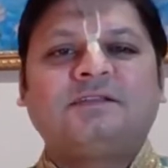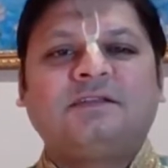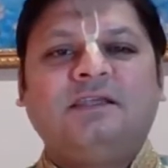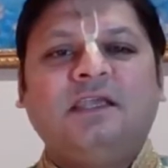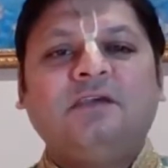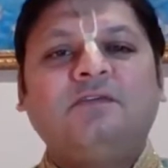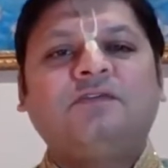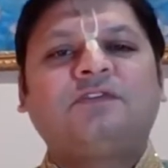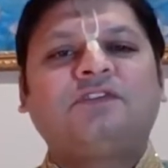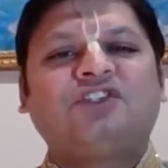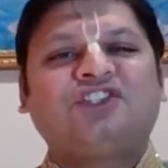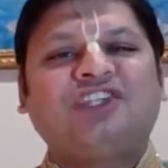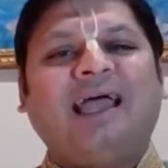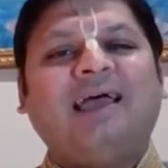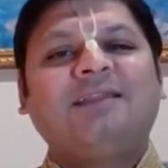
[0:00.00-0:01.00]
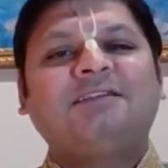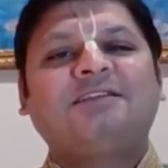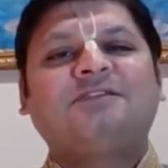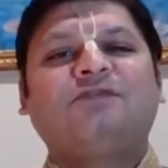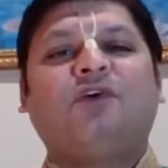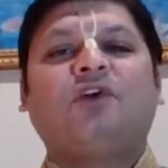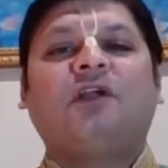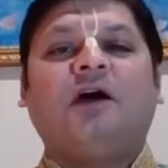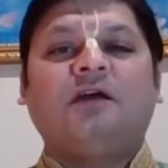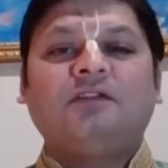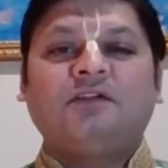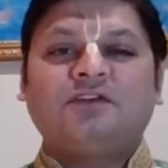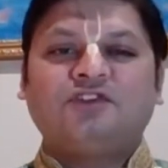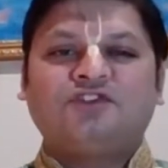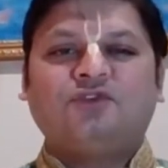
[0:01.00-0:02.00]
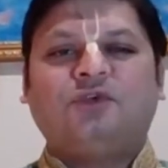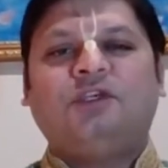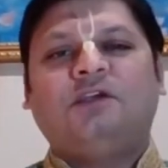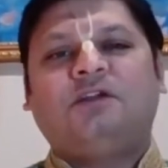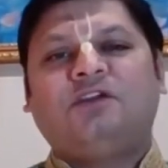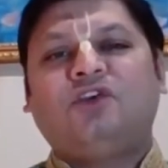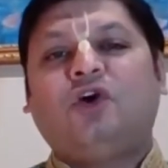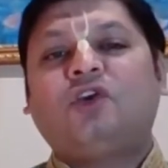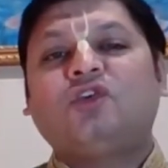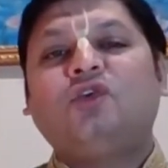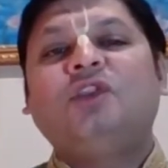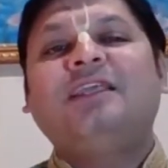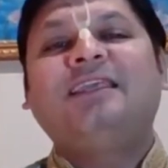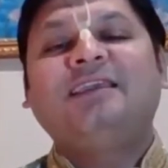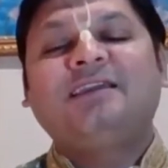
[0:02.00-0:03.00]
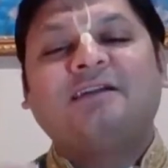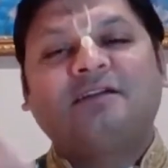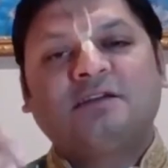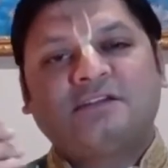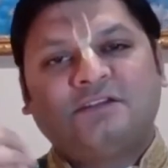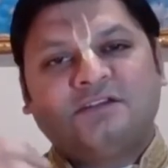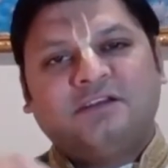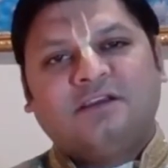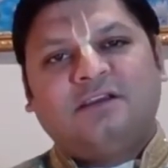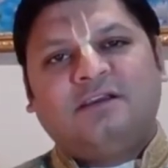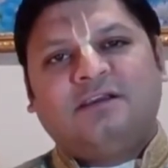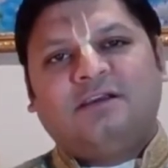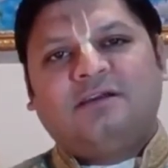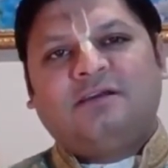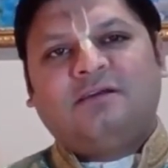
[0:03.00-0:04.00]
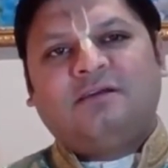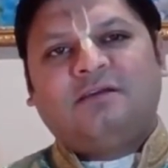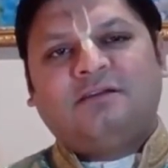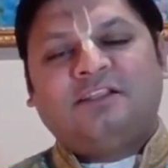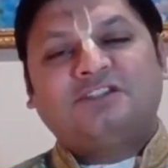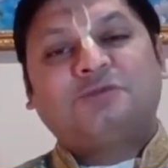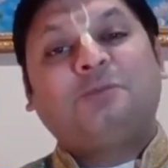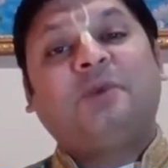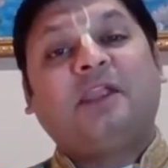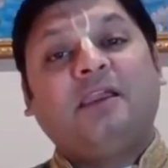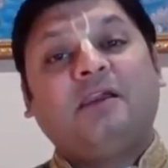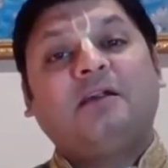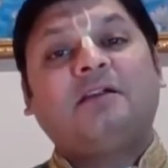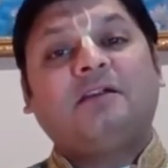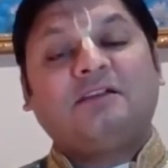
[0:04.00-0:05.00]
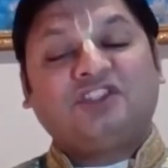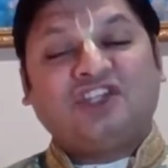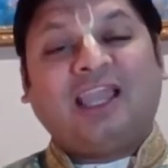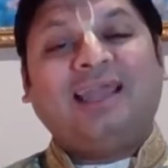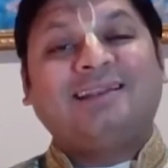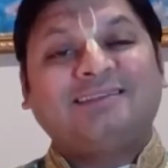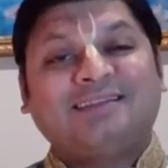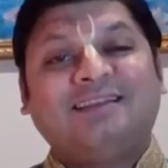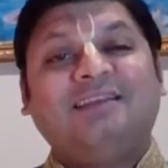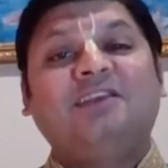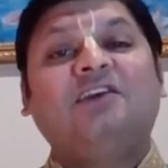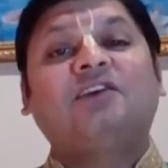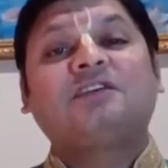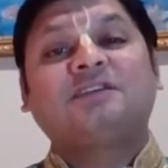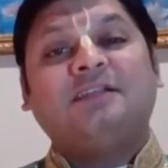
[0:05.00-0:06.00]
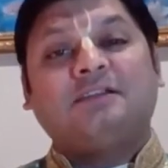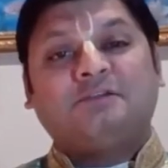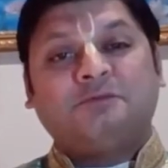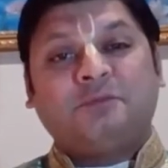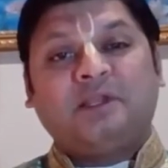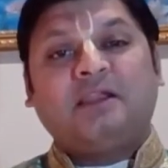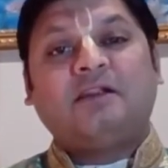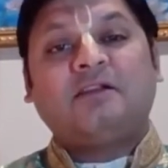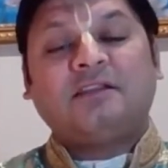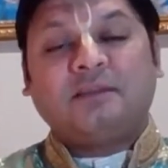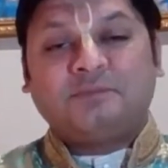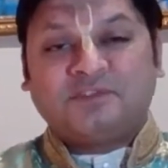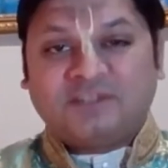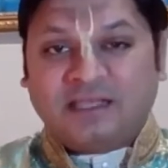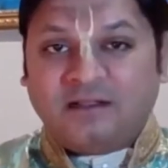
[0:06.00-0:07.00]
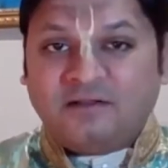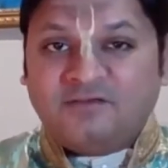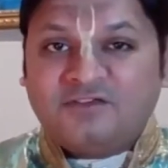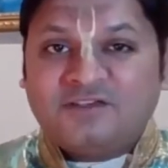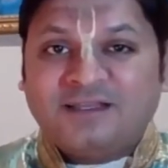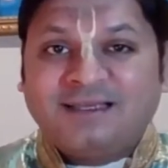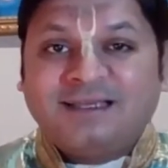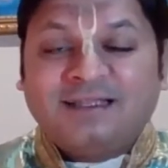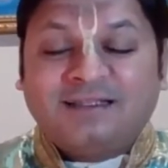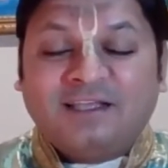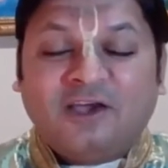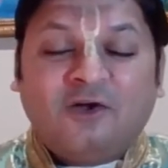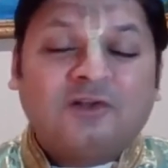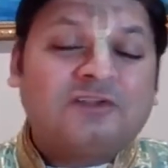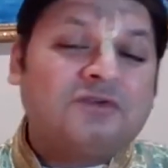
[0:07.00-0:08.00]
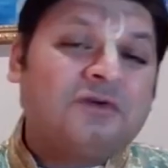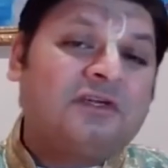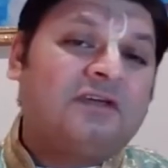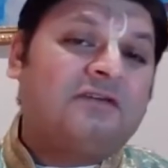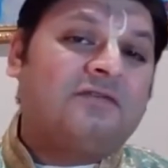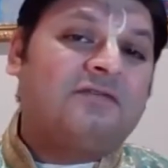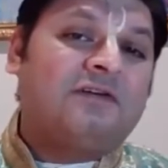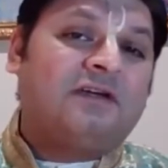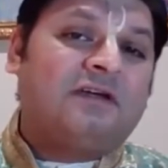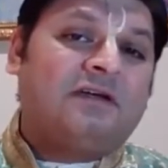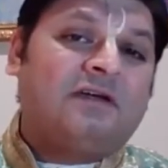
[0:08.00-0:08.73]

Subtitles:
gives chance for others to hear. Not only hears this prayer chance and hears that prayer themselves, they also give